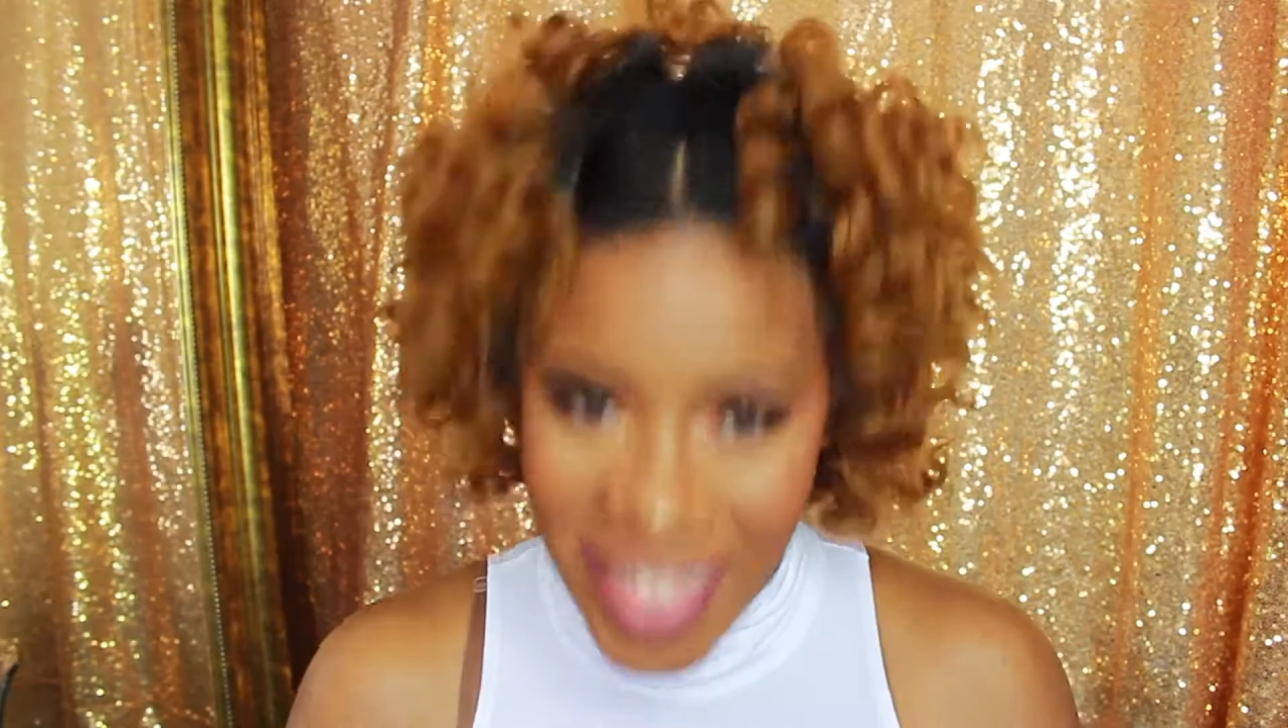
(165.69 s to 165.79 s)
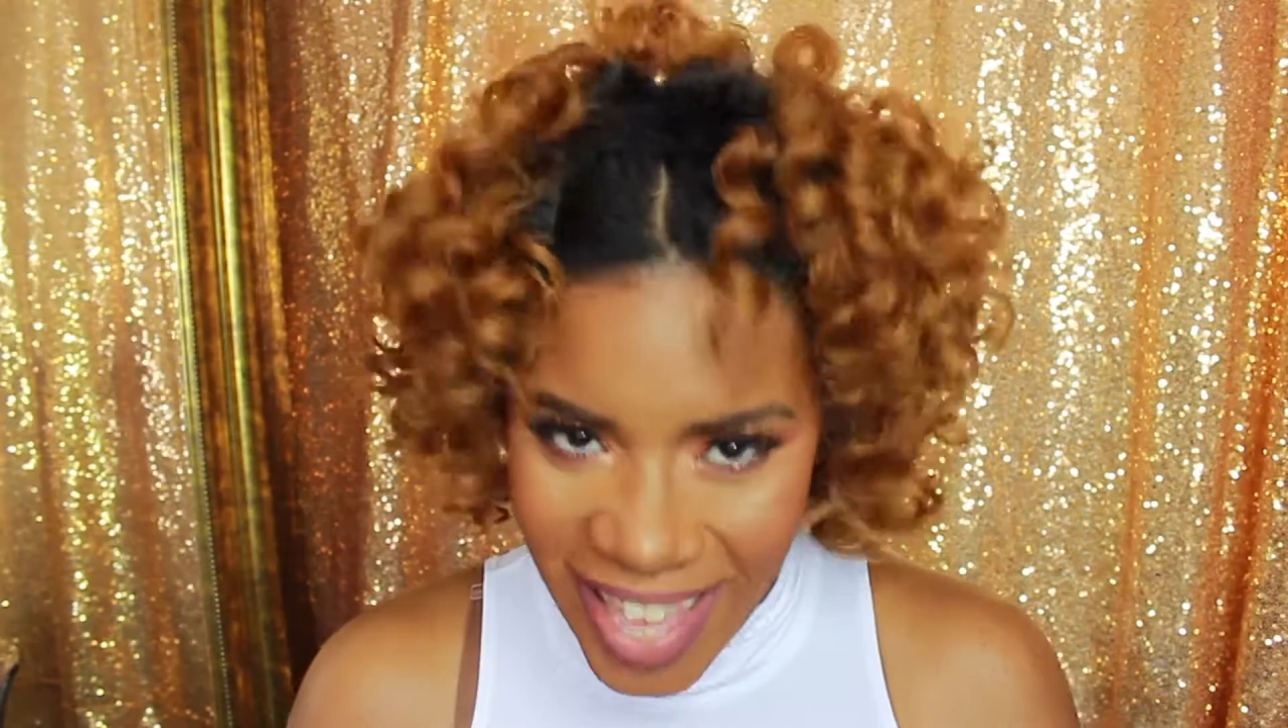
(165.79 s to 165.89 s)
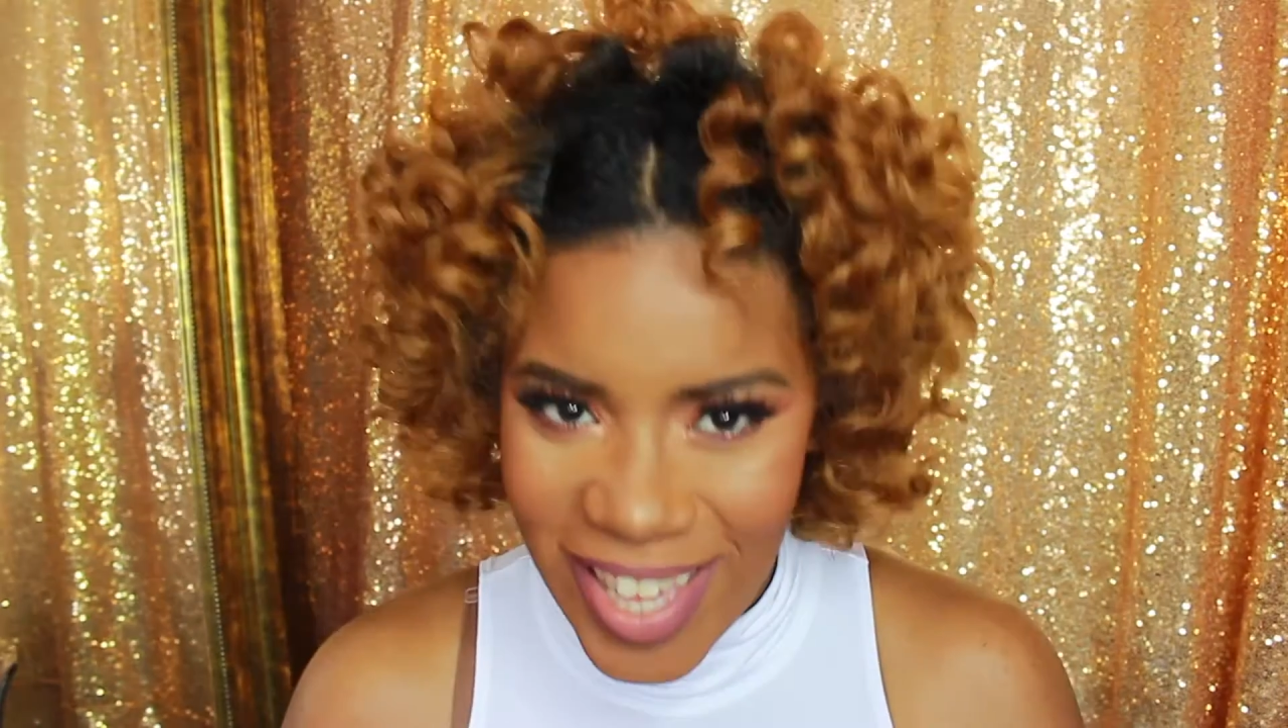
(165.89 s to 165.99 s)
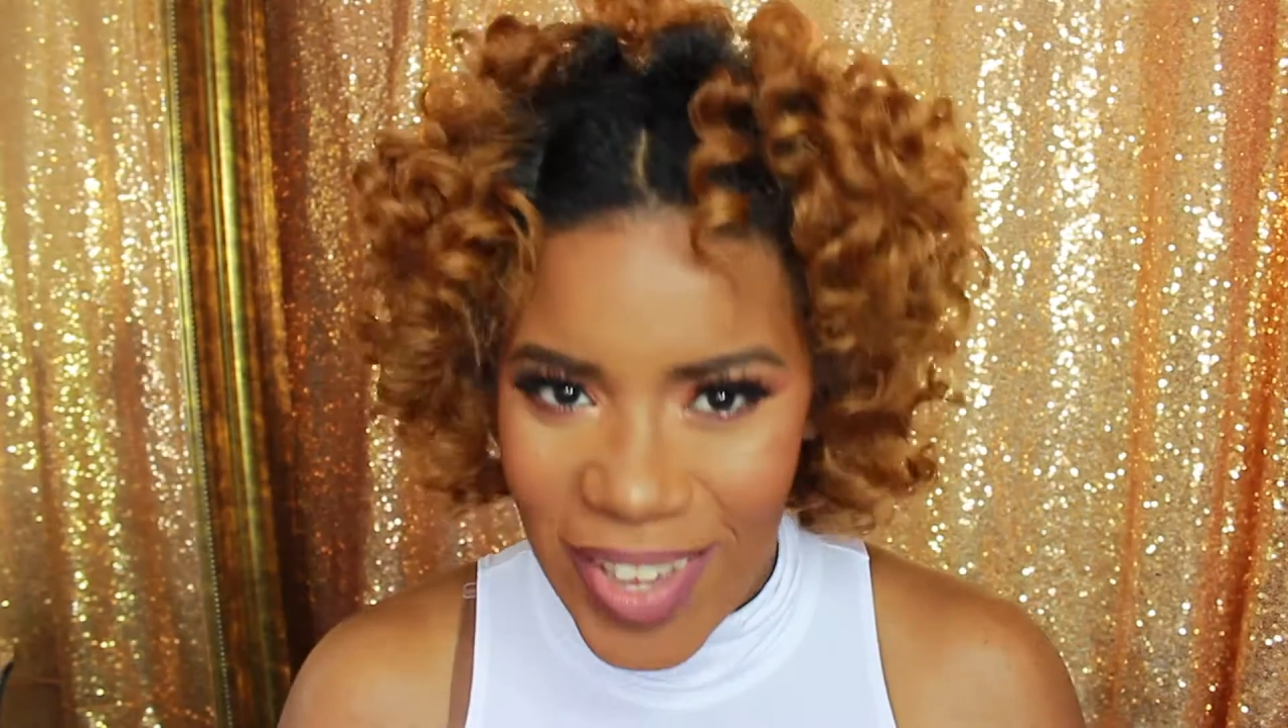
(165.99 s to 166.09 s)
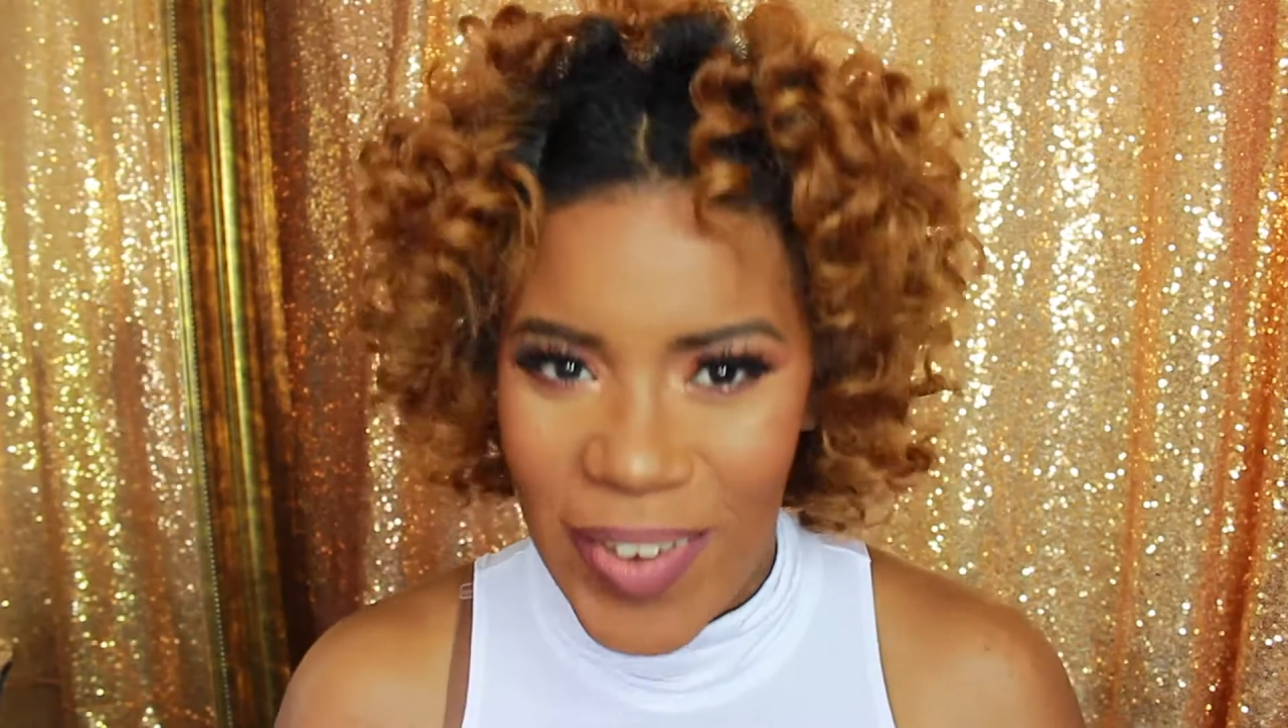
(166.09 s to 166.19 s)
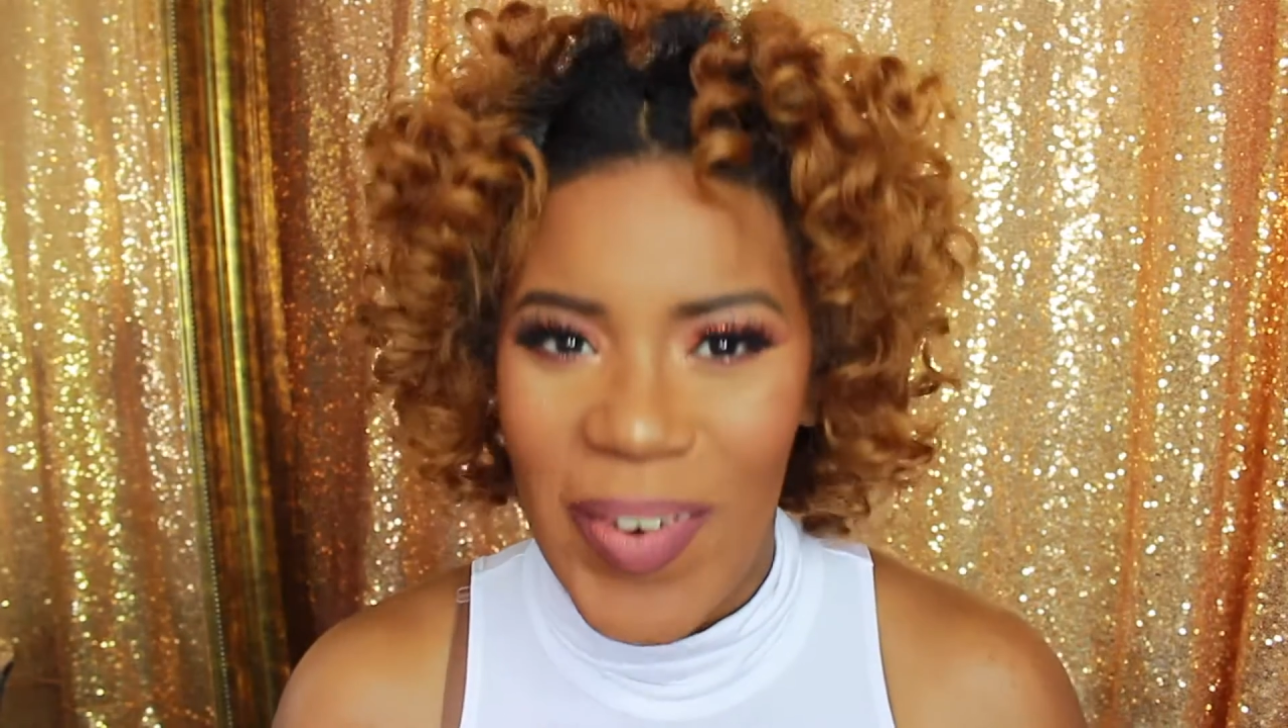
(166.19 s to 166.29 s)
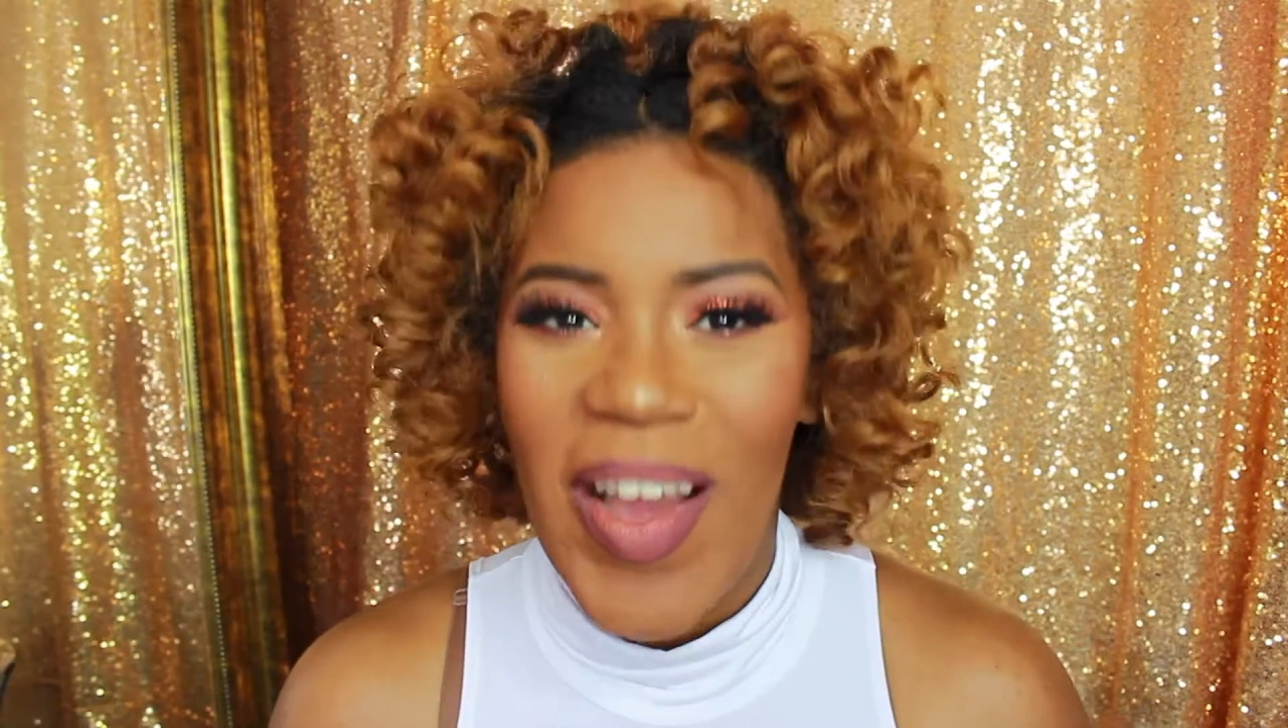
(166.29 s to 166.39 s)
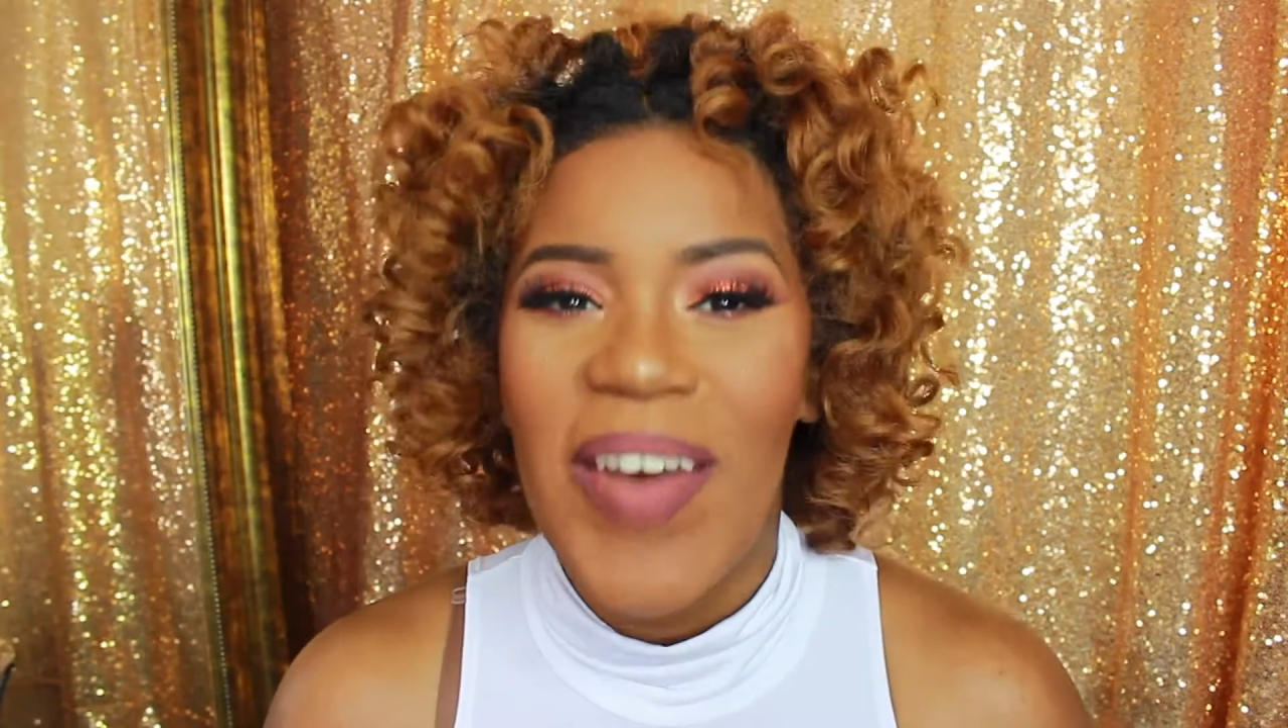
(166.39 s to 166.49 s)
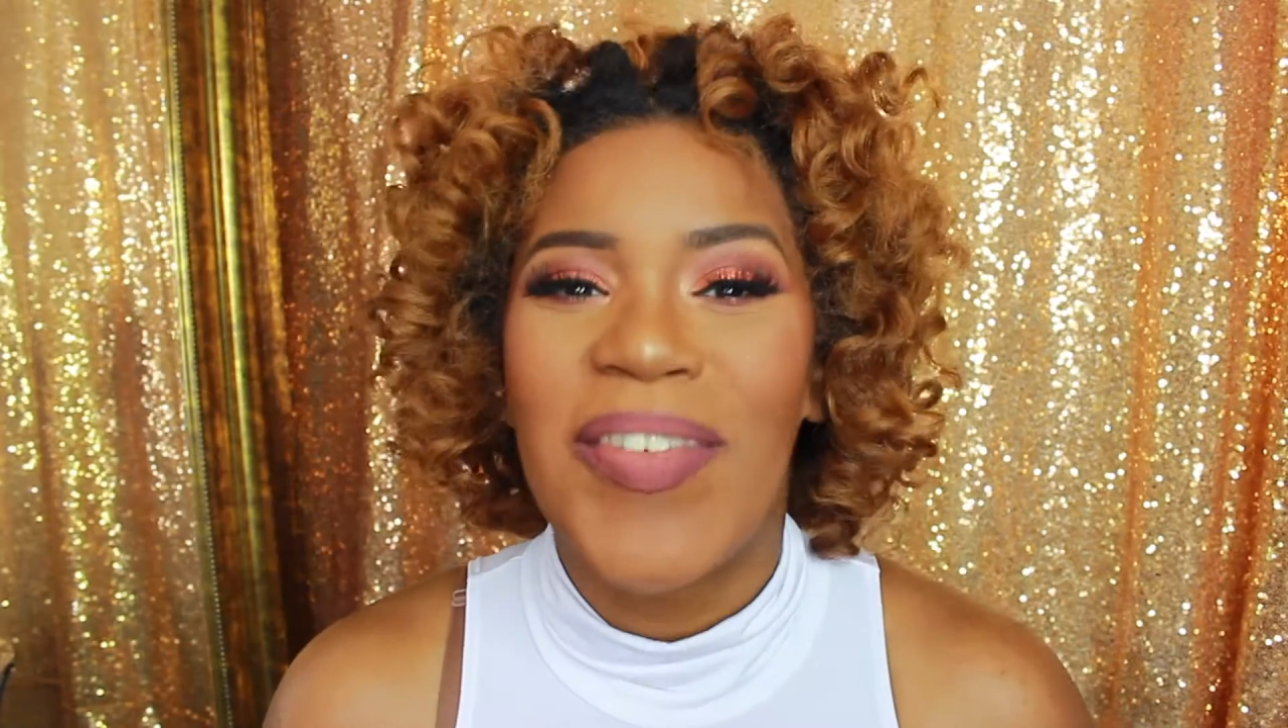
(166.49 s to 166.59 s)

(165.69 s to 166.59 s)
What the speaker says: thank you